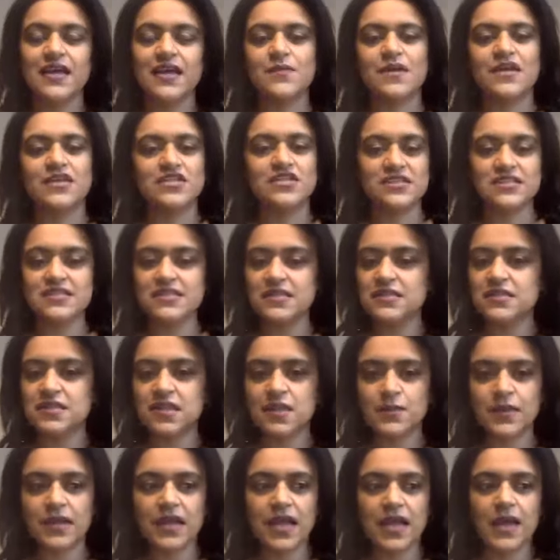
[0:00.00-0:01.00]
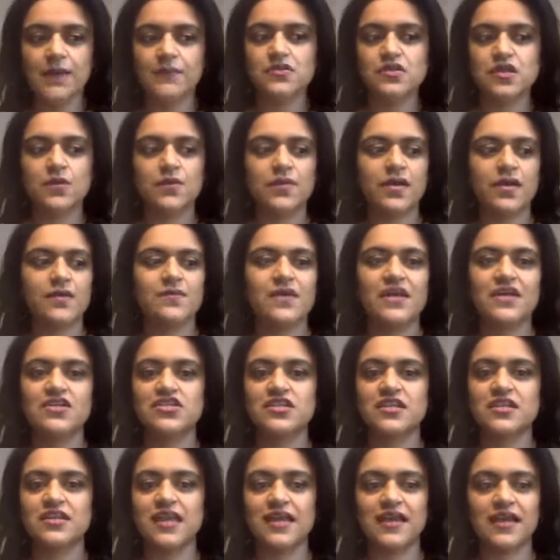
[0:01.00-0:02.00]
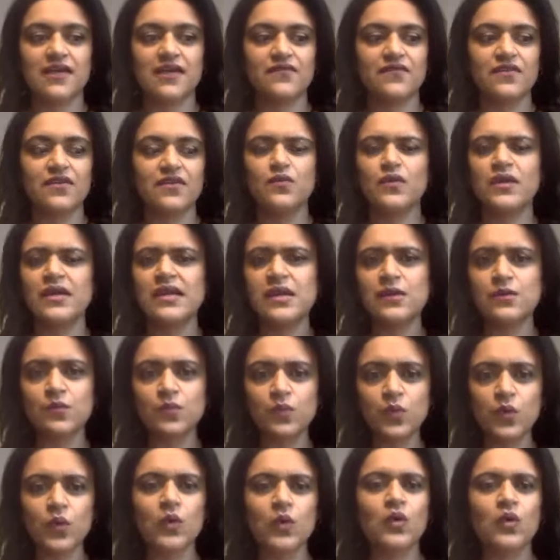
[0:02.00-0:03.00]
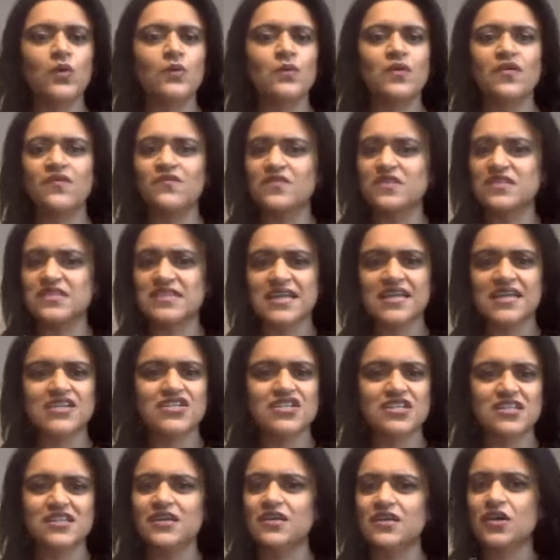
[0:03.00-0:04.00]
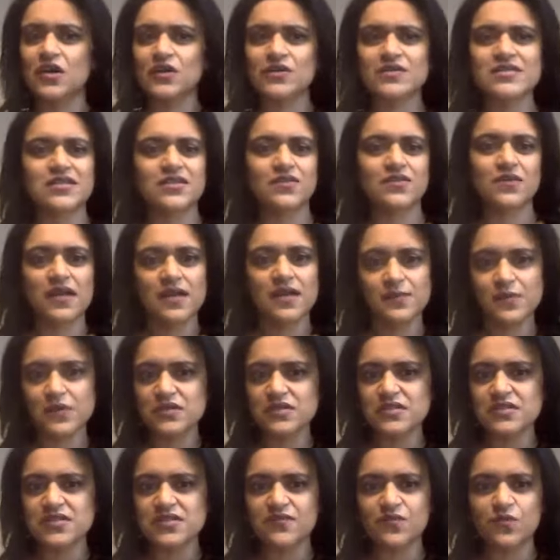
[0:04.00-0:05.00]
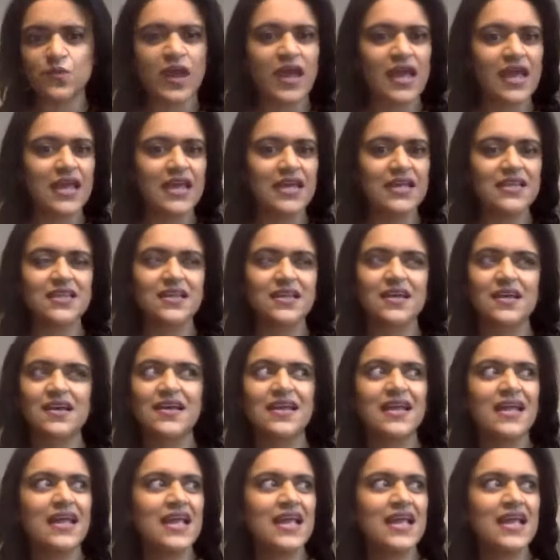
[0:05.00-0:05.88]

I imagine sitting at my laptop. I imagine like having a really warm conversation that goes in a really positive way that,